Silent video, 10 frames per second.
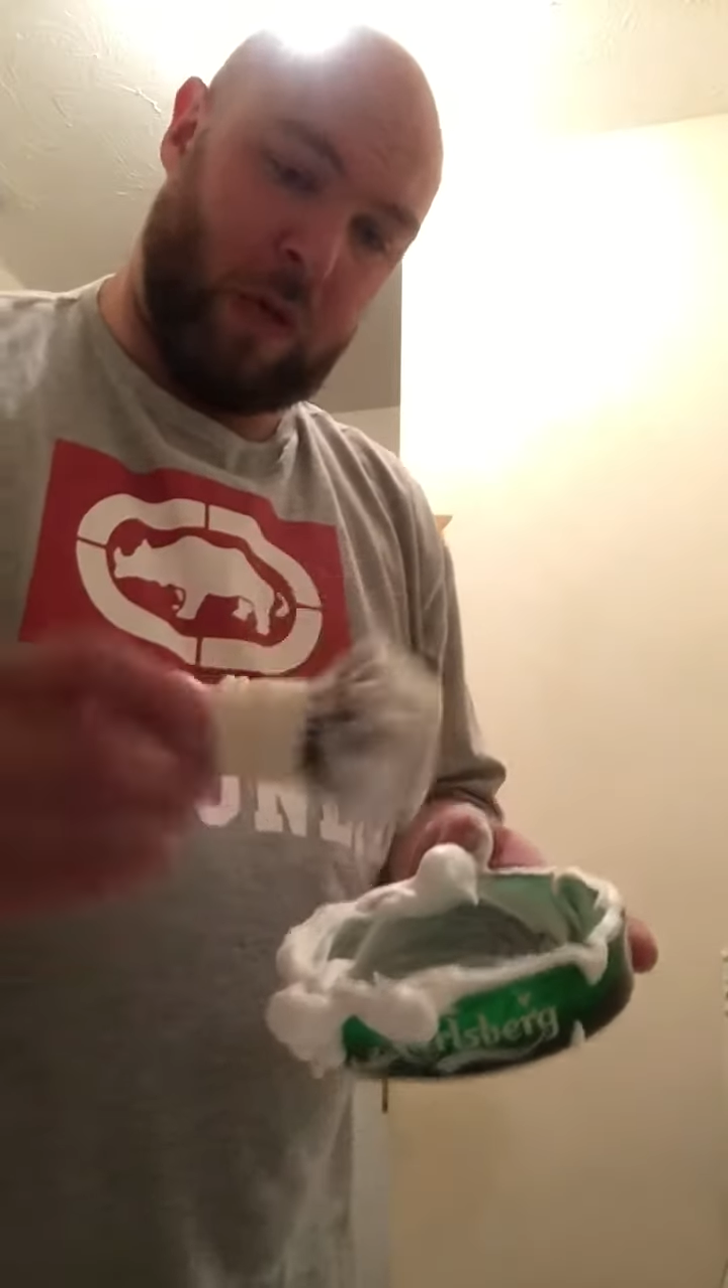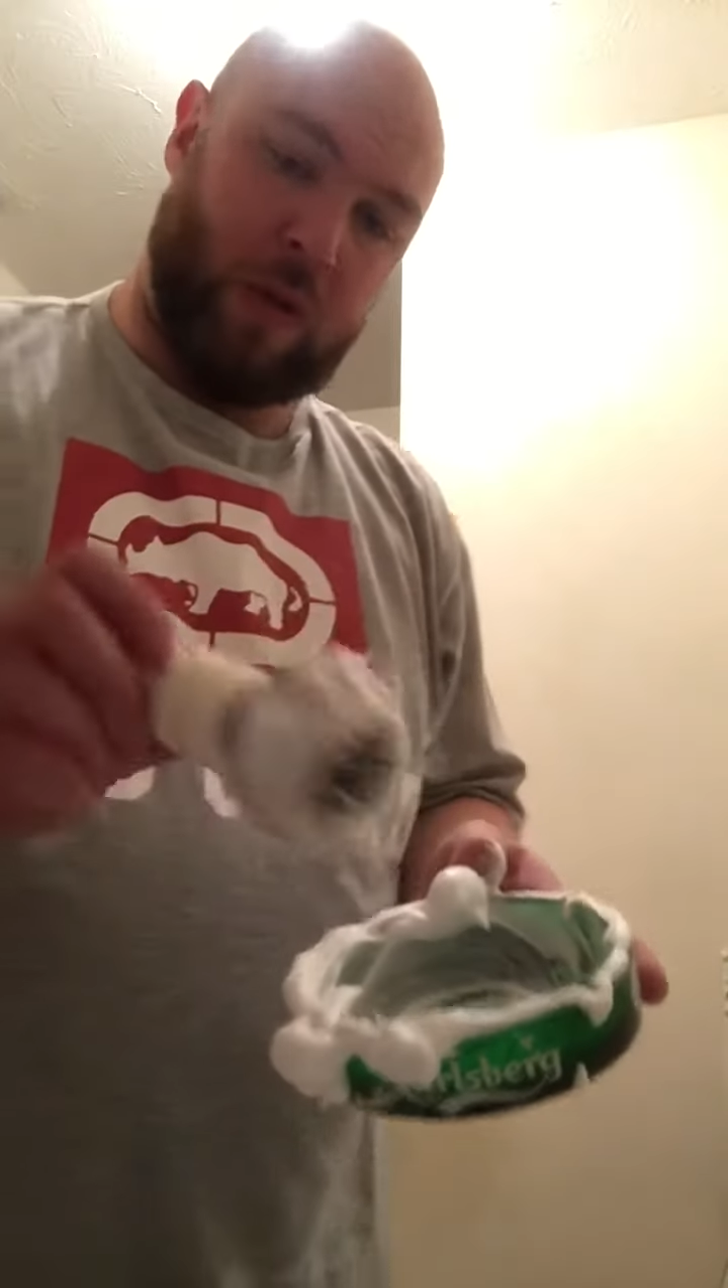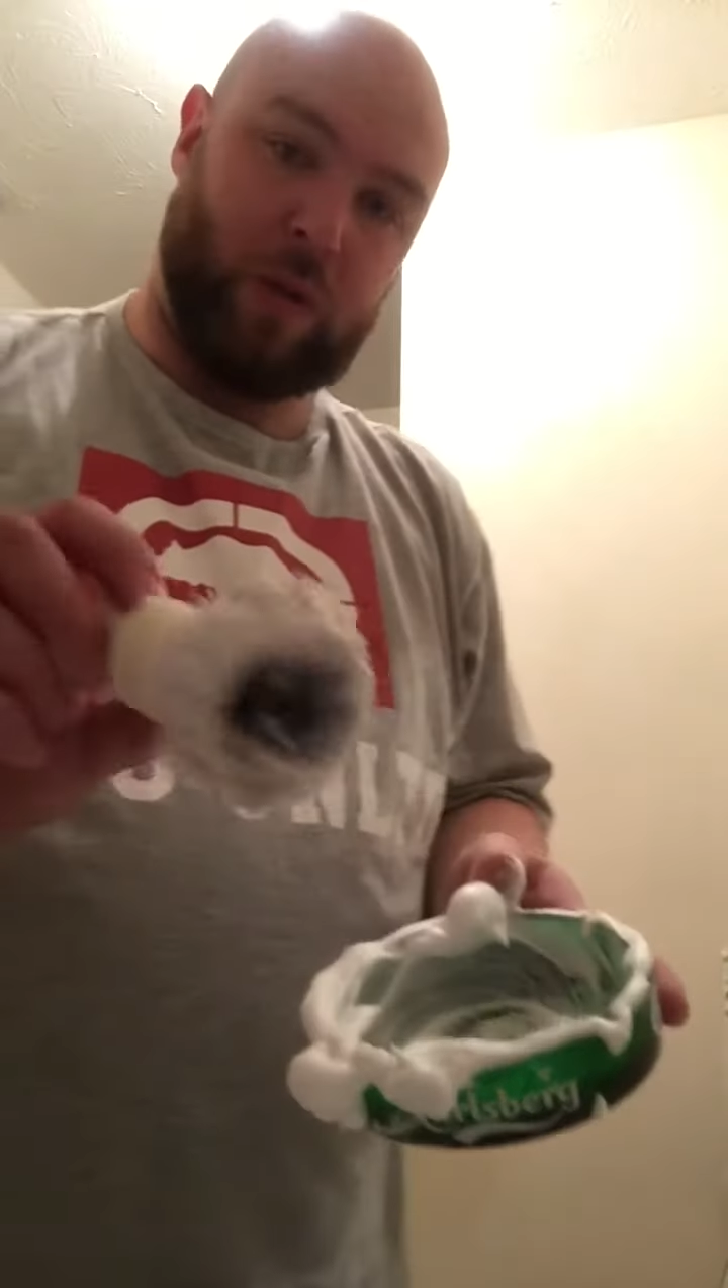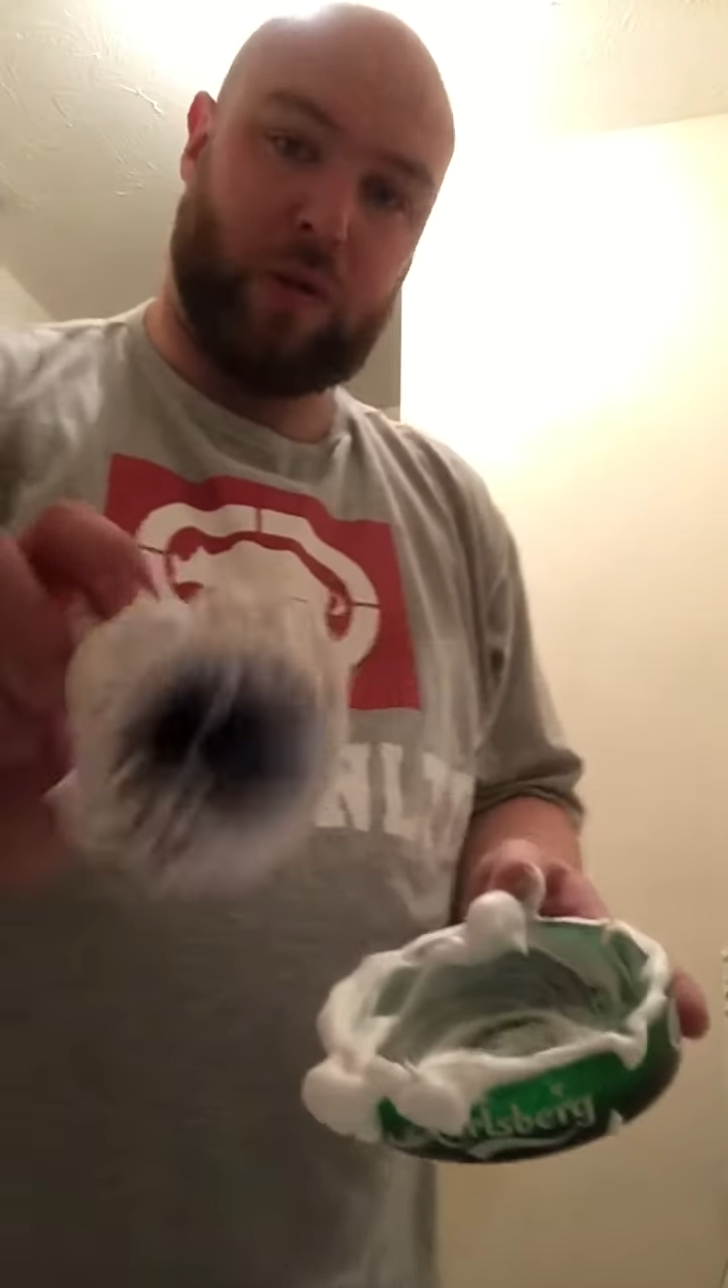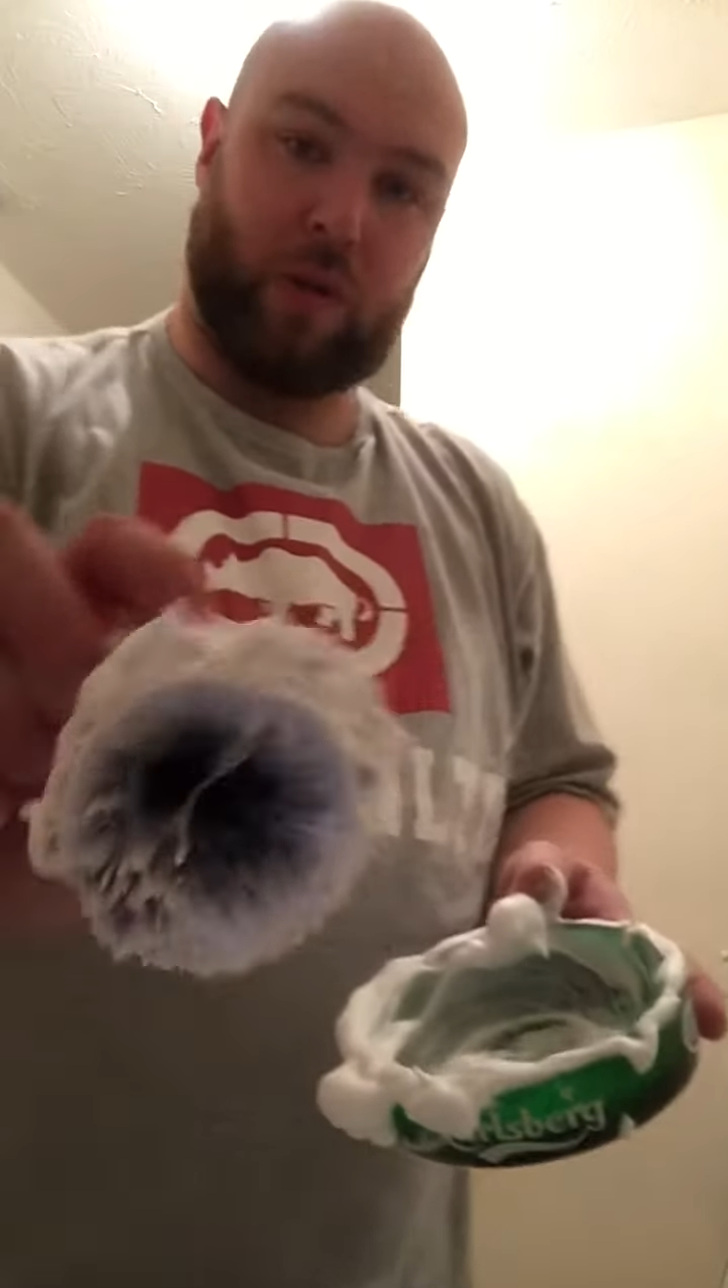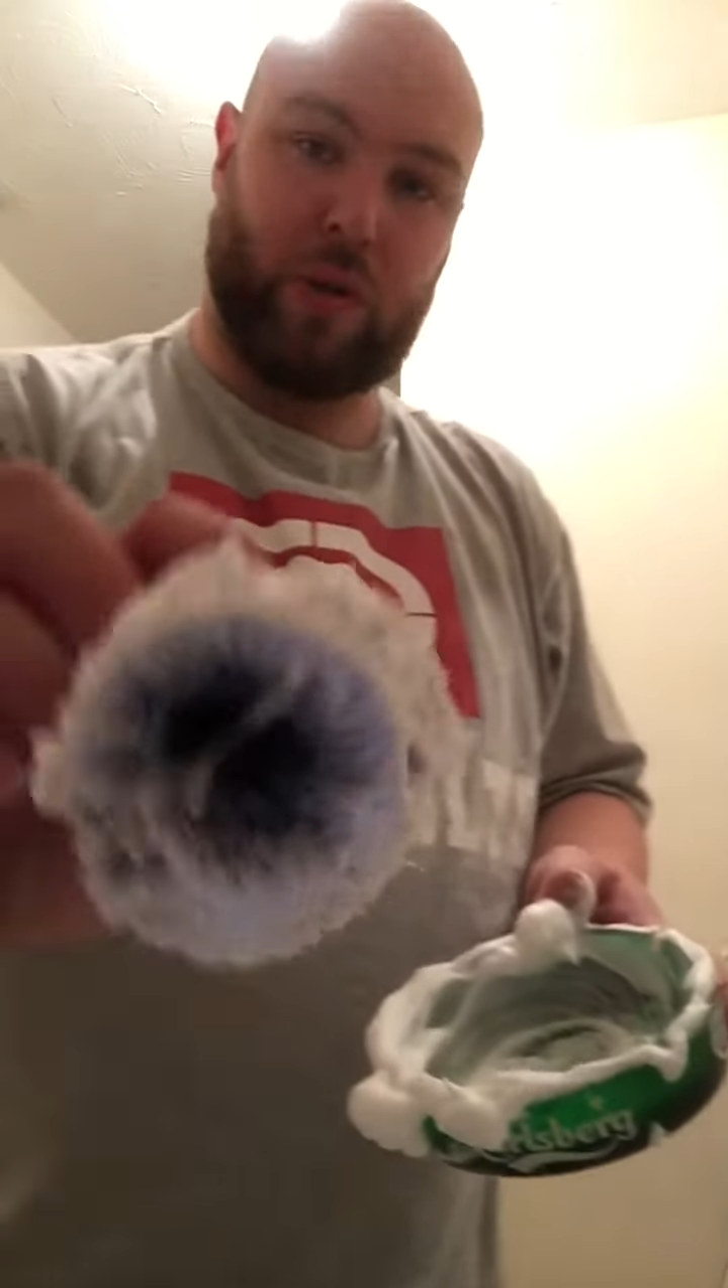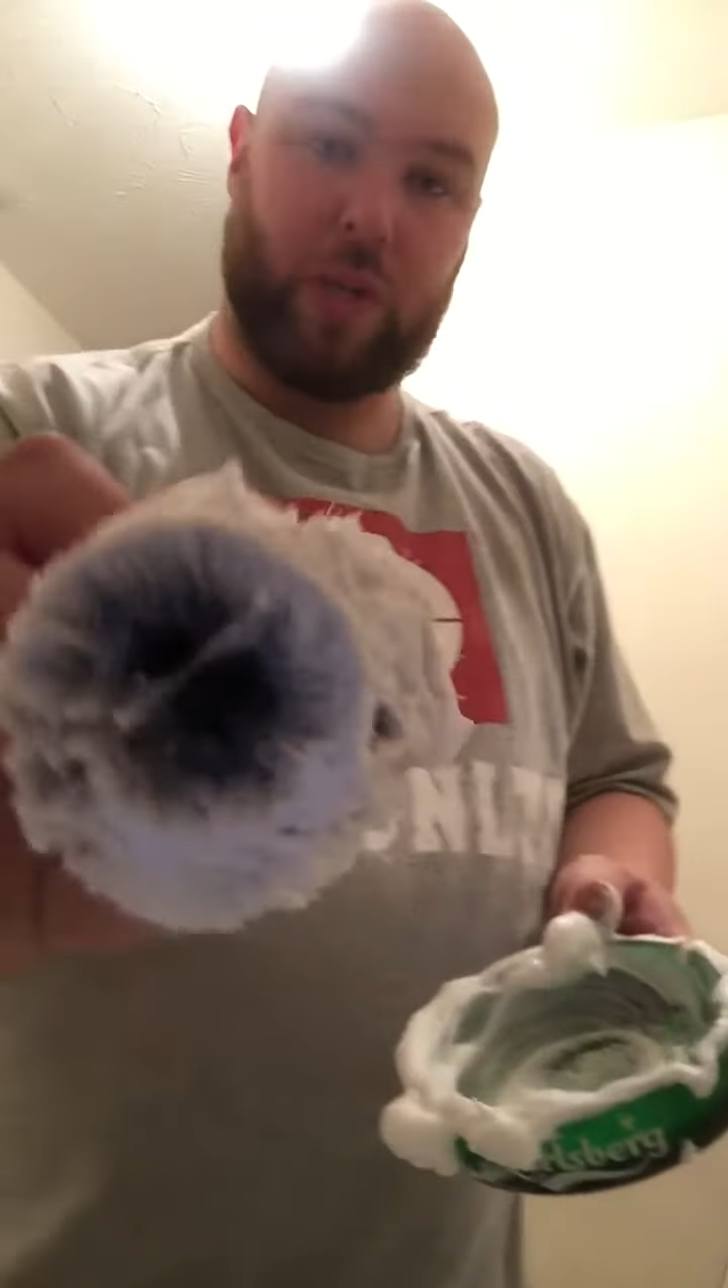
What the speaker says: So as you can